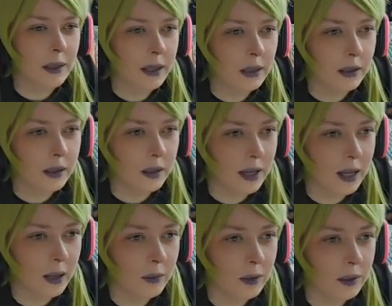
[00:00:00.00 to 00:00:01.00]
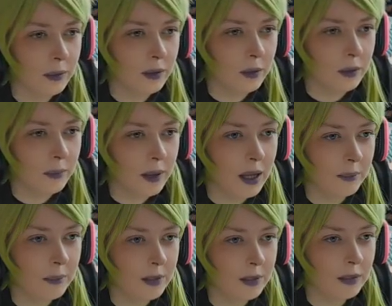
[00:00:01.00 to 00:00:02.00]
And it doesn't help that I'm doing
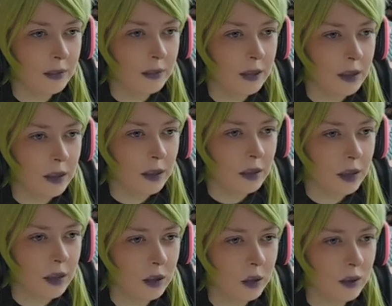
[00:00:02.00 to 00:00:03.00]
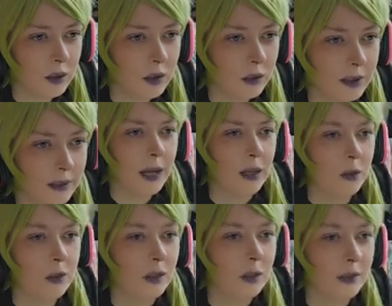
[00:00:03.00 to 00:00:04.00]
maps that I don't know. I
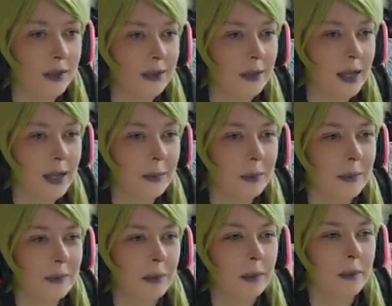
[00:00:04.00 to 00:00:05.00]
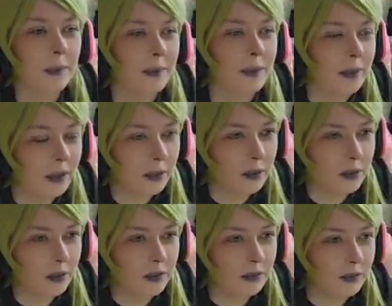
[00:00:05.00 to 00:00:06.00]
don't know this map. I do
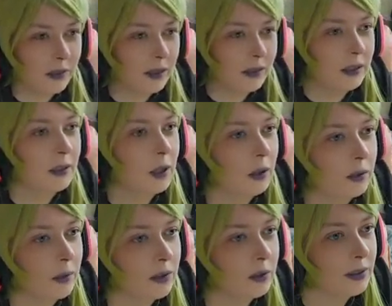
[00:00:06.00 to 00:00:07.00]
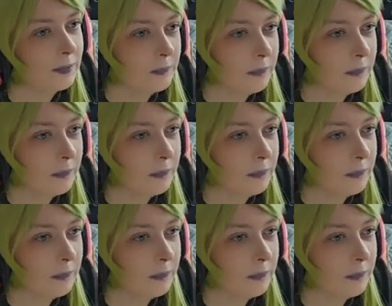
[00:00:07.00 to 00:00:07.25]
see a person, however, though.